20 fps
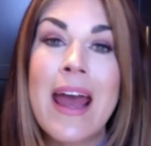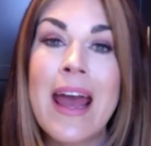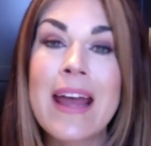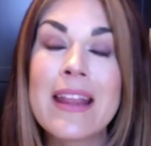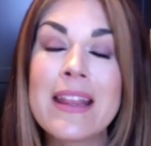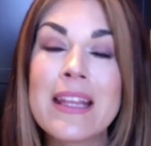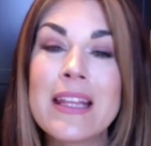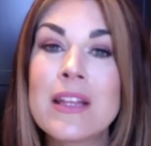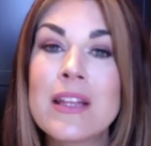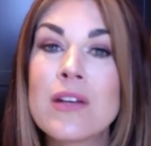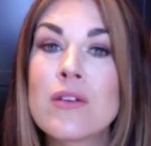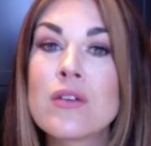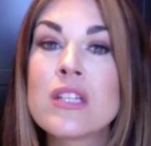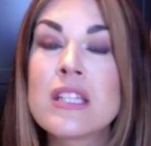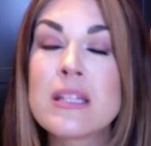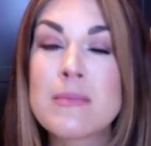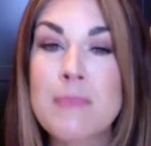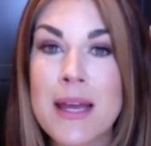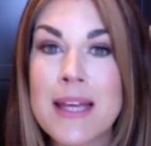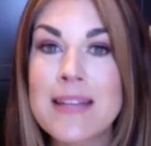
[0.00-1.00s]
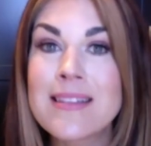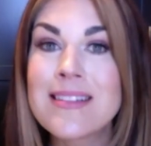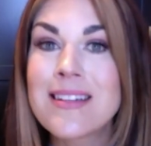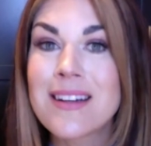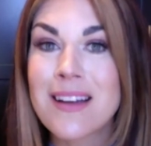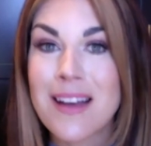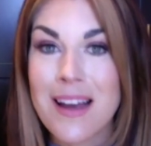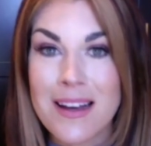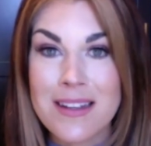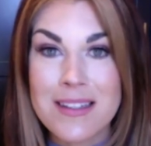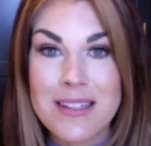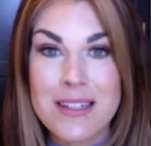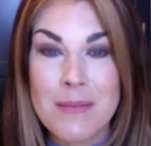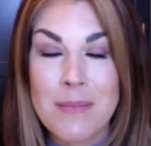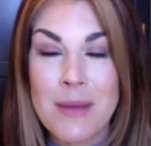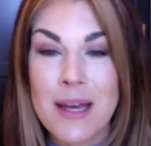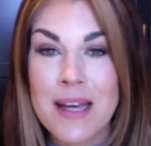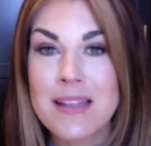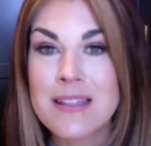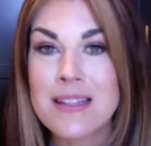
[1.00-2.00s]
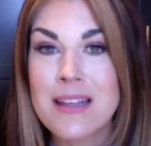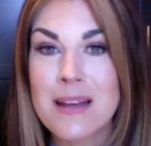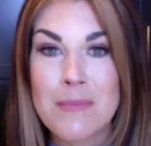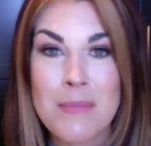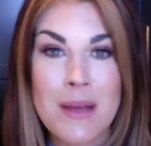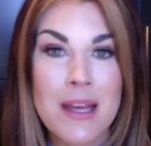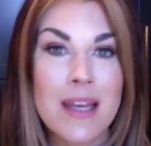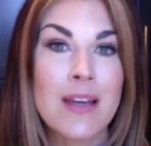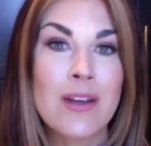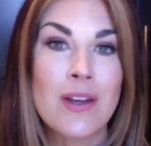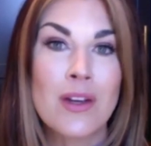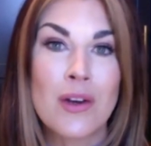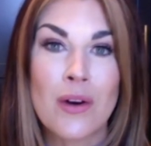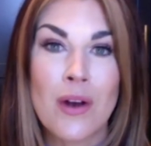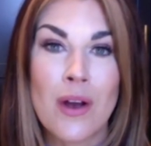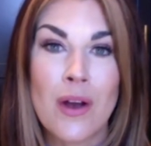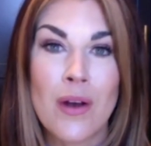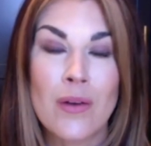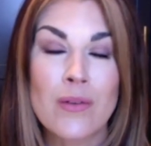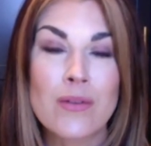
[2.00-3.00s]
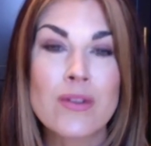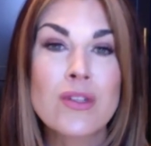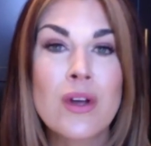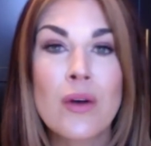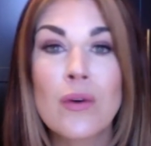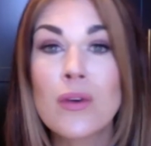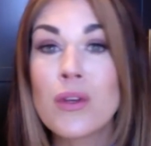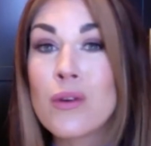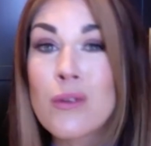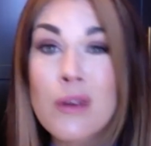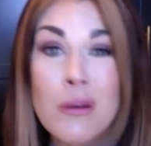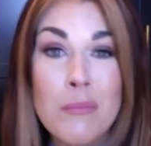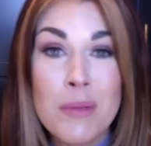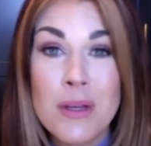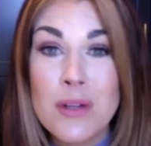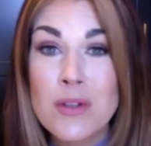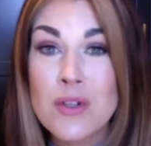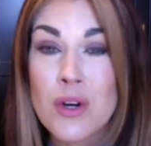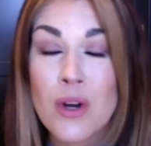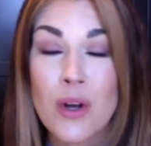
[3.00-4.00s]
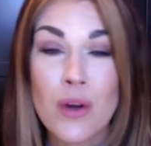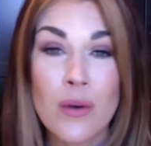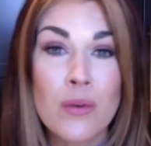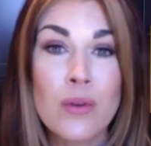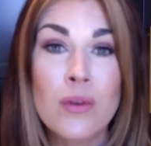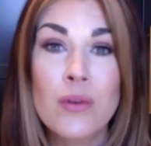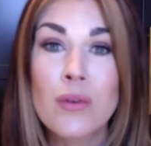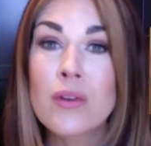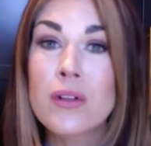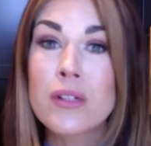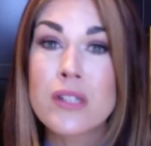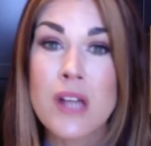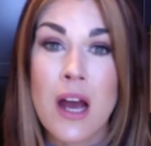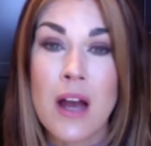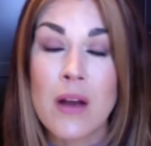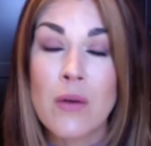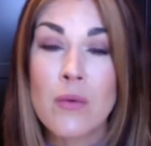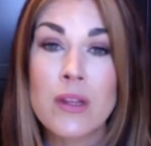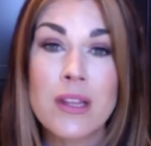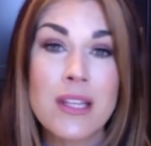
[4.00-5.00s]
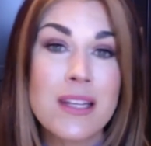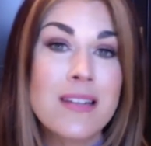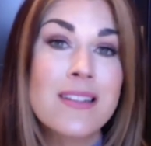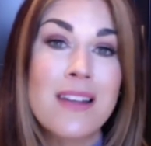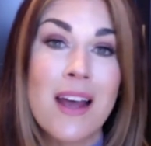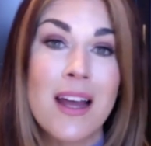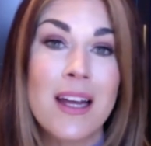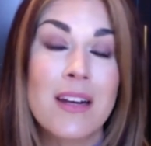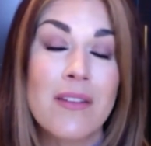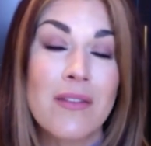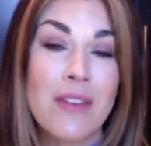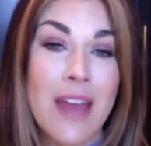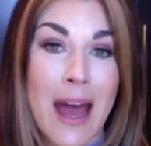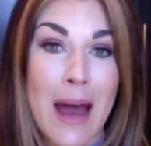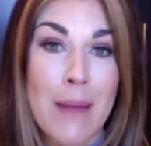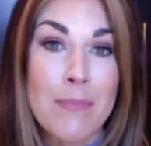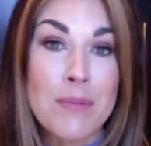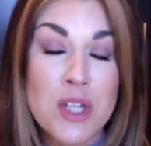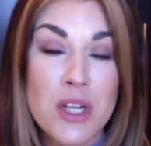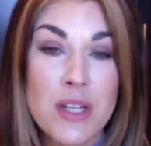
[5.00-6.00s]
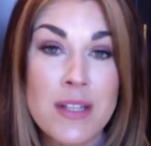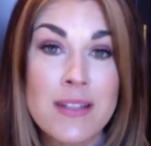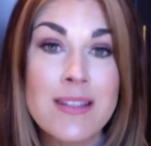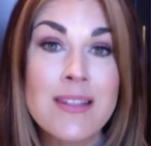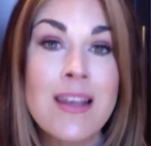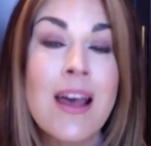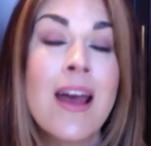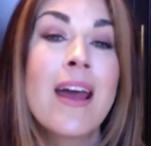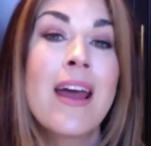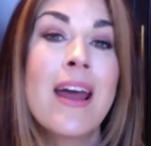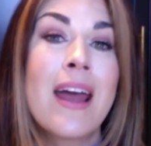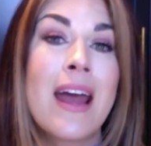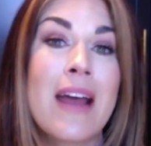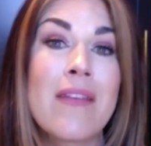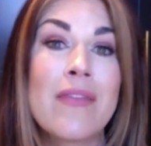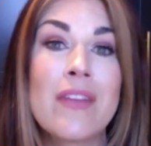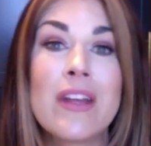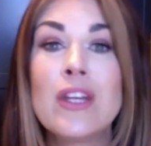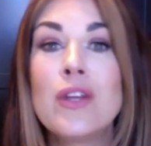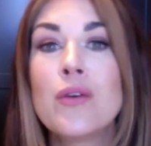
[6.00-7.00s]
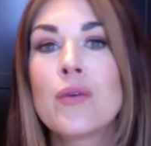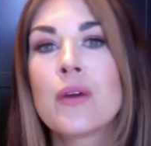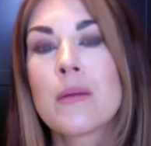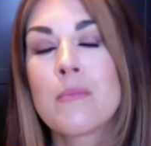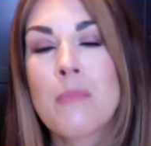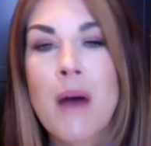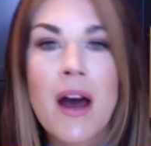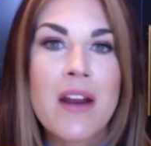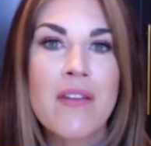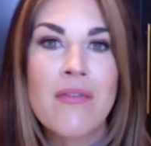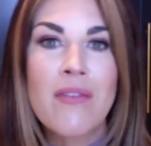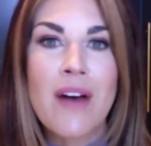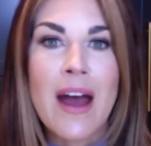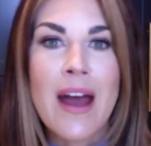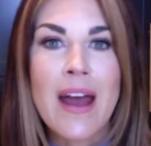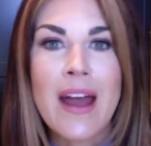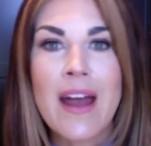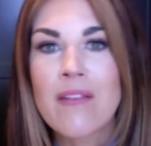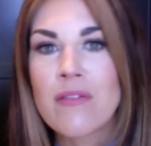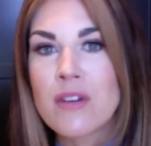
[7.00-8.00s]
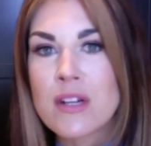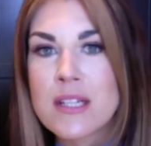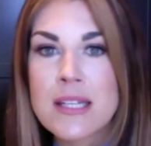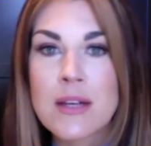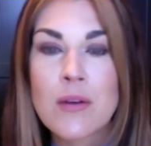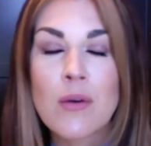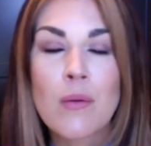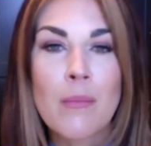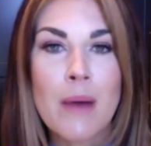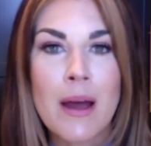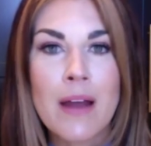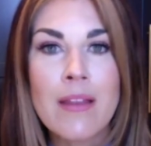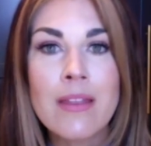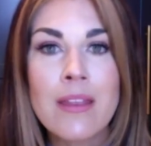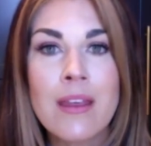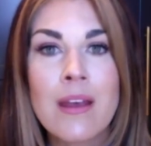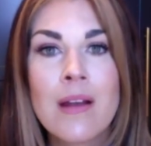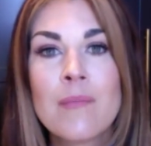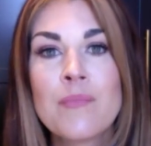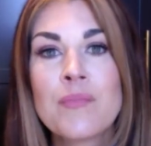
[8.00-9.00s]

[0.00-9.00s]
And then there's space to customize and make it your own. So you can build your own Google Doc with these kind of captions, and then you can modify every single month.